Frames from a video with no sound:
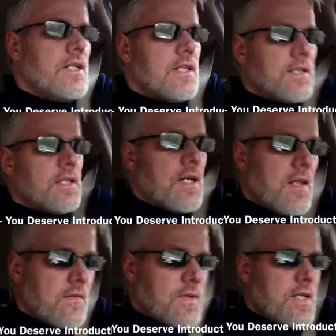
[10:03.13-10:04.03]
And
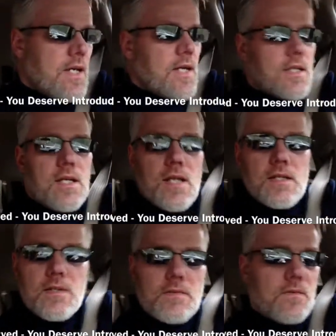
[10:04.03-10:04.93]
the VA
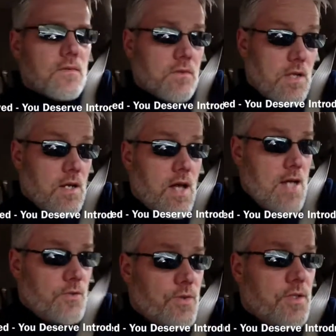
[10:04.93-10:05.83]
kind of,
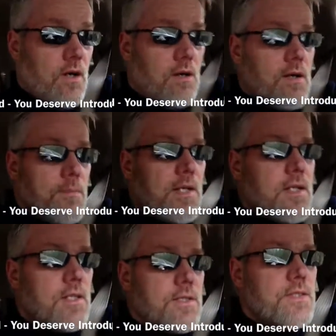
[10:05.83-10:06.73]
actually the
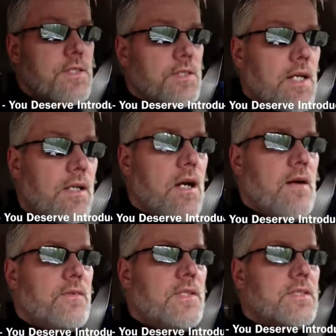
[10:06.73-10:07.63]
Army, instilled that
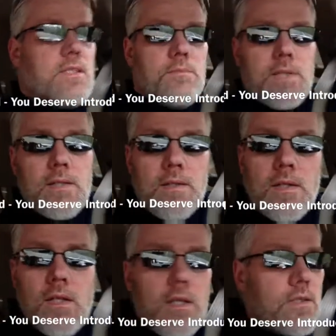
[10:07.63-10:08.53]
confidence in me
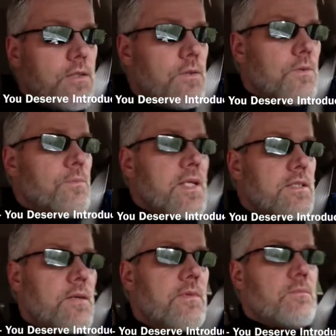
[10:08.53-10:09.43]
to make
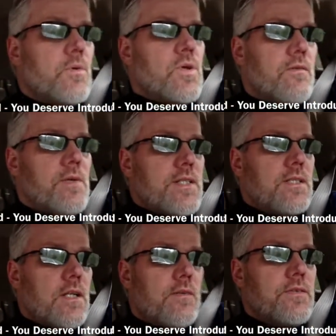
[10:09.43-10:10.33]
something more of
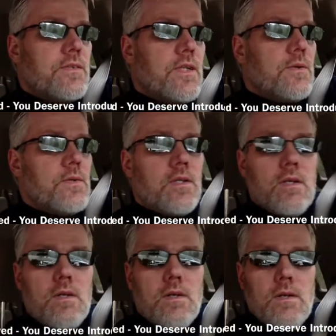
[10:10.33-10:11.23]
myself. So
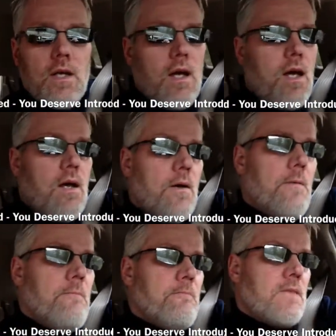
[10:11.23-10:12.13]

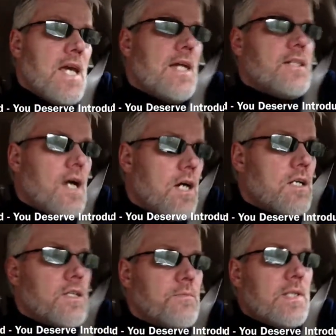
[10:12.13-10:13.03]
can't dog
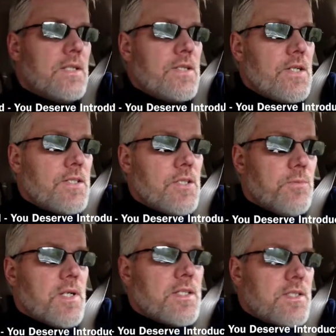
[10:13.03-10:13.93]
on the military too
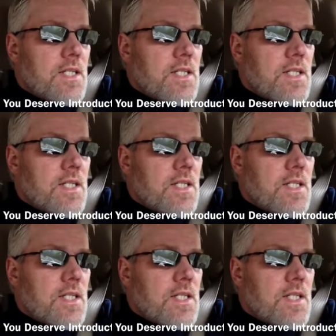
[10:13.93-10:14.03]
much.